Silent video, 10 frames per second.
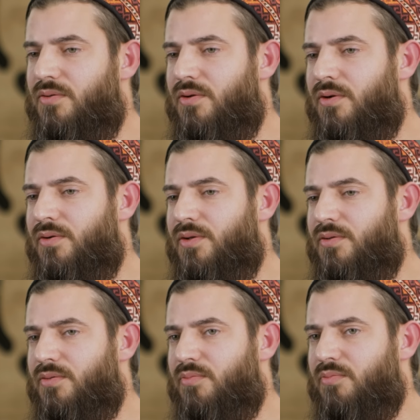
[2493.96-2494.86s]

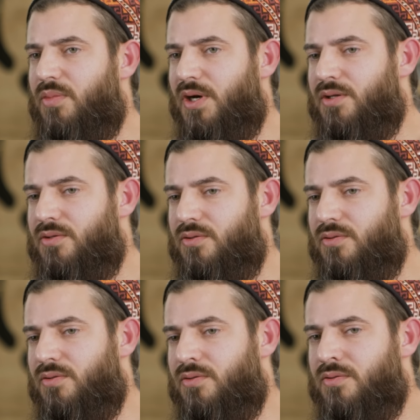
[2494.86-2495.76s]
growing back
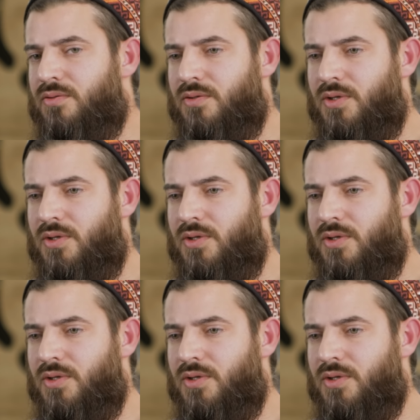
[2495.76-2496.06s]
to